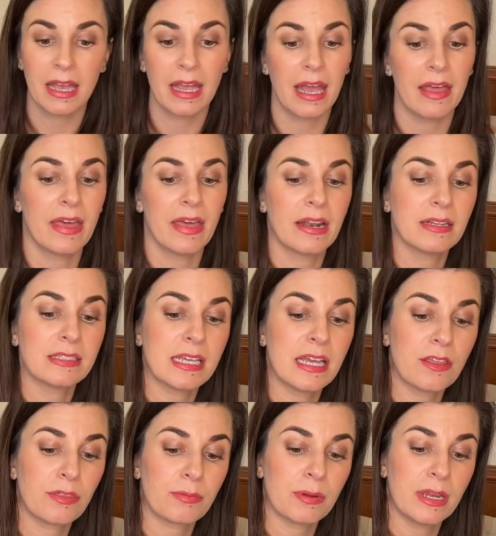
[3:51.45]
And then I'll
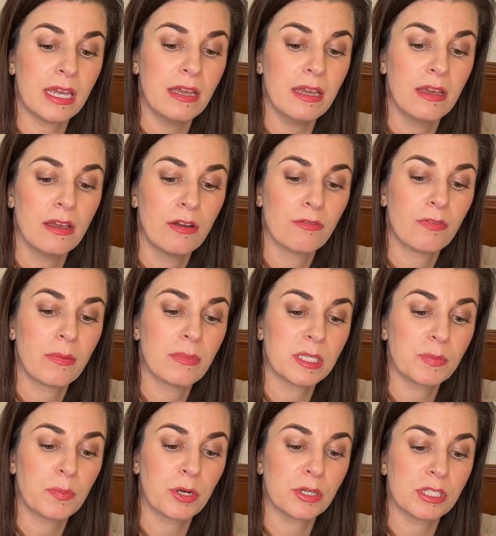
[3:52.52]
take 3 from this
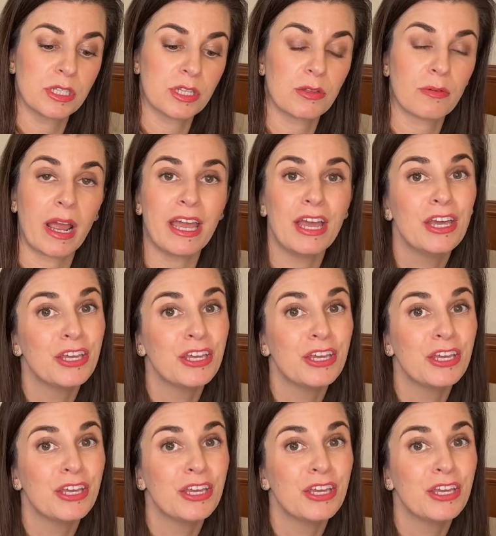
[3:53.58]
person to the right.